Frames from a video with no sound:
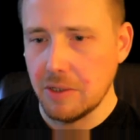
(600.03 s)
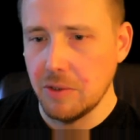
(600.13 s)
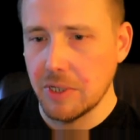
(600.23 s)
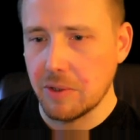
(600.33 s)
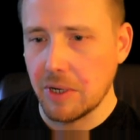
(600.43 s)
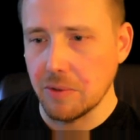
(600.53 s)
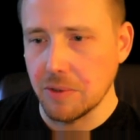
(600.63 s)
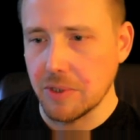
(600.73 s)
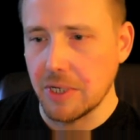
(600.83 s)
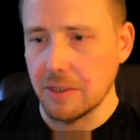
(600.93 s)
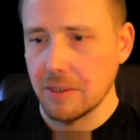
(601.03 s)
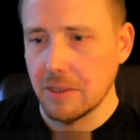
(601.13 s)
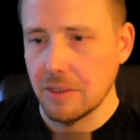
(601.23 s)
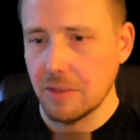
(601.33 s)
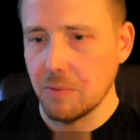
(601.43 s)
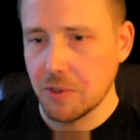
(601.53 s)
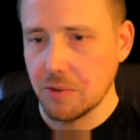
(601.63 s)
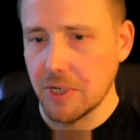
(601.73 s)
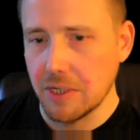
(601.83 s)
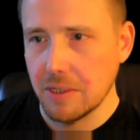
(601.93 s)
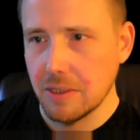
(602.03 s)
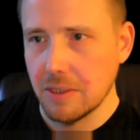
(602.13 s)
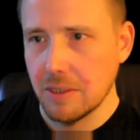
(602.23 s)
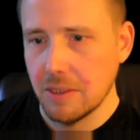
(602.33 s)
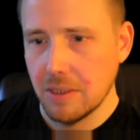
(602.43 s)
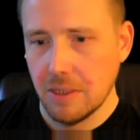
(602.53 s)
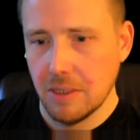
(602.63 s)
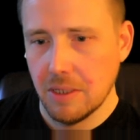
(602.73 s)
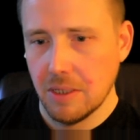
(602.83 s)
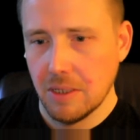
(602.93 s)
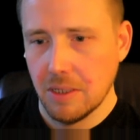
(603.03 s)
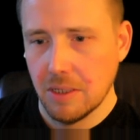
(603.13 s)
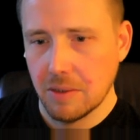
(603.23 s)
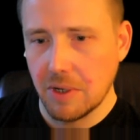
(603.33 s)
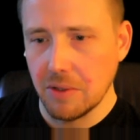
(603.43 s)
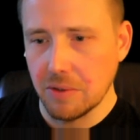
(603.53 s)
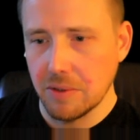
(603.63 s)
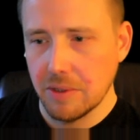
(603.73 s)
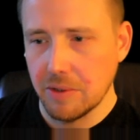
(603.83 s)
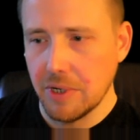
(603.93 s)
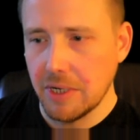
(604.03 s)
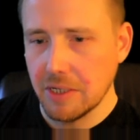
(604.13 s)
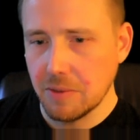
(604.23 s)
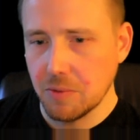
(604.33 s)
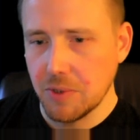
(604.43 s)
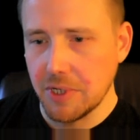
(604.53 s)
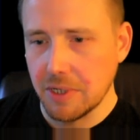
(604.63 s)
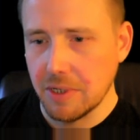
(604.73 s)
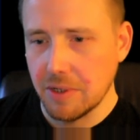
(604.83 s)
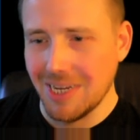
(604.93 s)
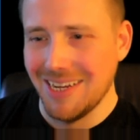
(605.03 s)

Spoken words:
do get credit alerts. Okay, so that was correct. Credit alert, there are 9 customers waiting. Okay.